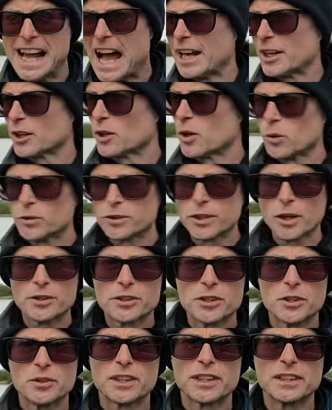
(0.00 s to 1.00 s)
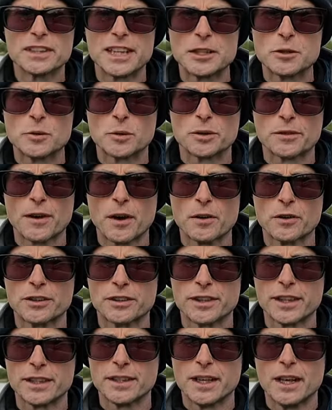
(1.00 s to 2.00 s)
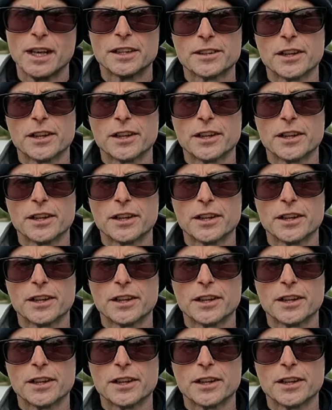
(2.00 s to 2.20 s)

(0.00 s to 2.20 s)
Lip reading: And of course, I'd use continuous focusing,